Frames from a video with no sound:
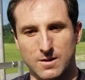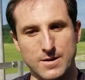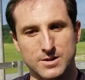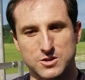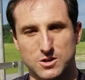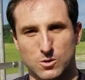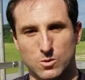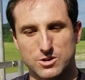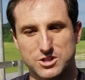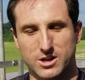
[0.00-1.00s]
And so
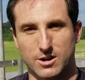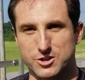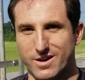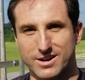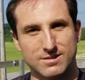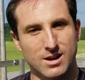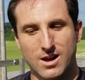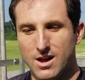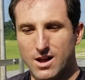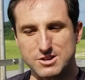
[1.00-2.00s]
we're just going to train
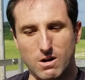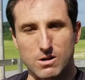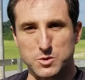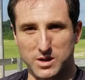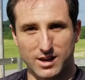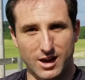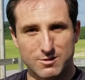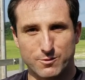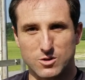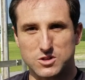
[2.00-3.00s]
as hard as we can
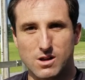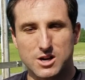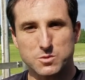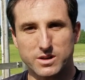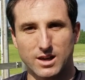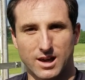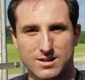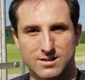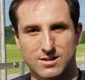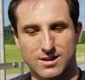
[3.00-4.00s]
for as long as we
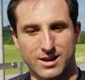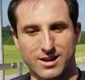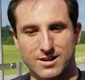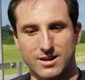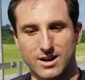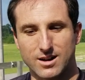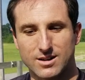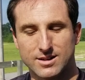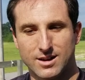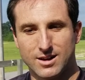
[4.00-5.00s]
can. And,
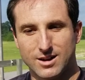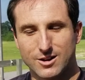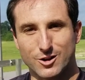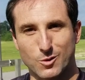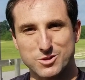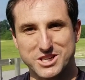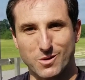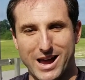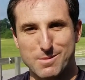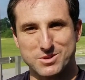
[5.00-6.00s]
you know, we'll see
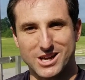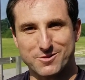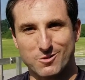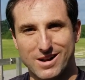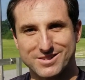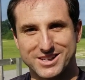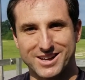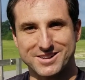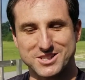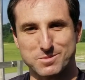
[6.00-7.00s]
what happens after round
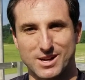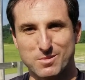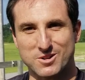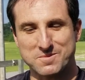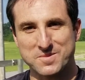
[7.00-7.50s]
10 in September.